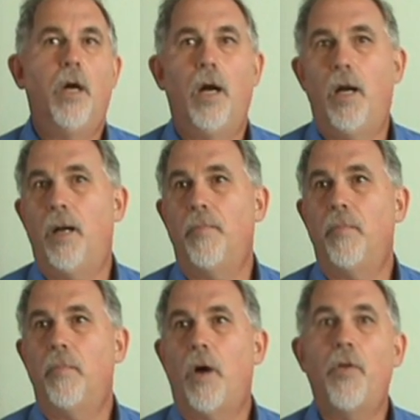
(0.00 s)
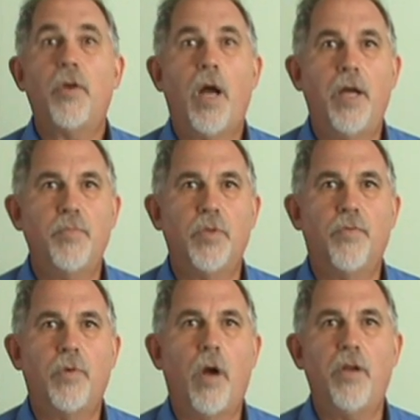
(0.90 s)
Um, other kinds
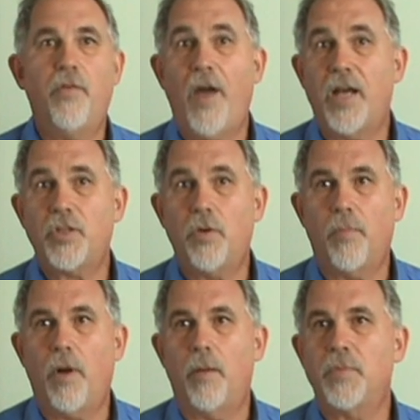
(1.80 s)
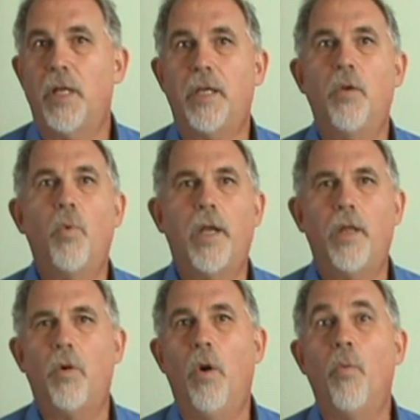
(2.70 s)
of cardiovascular problems like
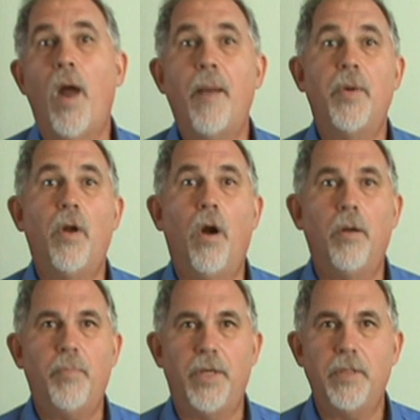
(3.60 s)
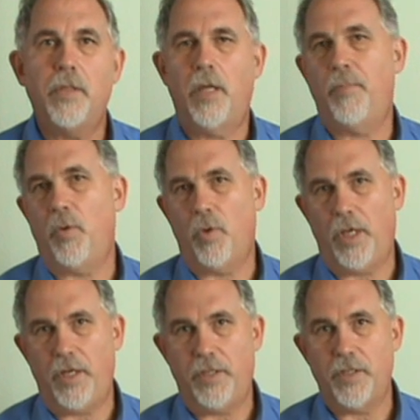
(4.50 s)
irregular or rapid heartbeat can be
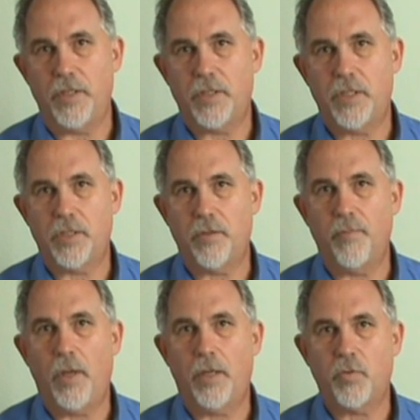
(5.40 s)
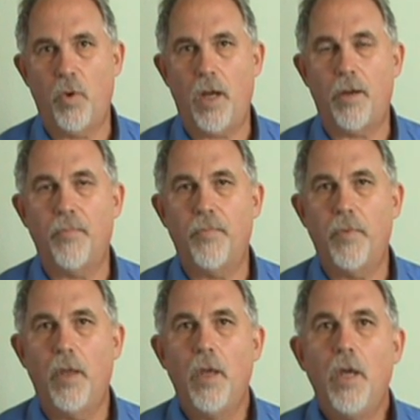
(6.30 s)
related to this system as well.
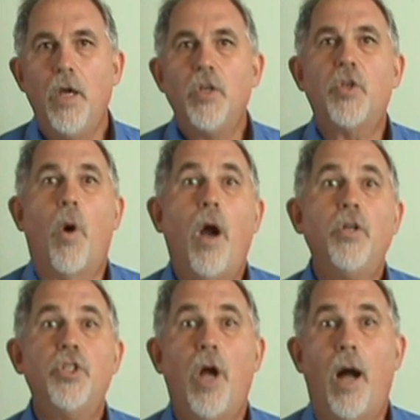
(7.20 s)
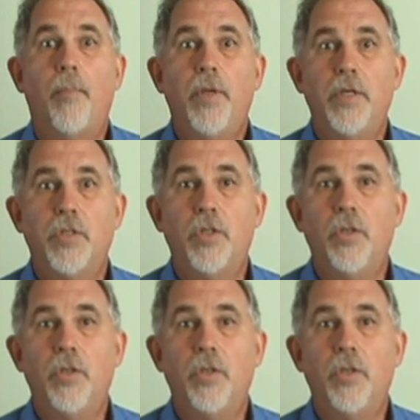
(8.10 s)
So our job is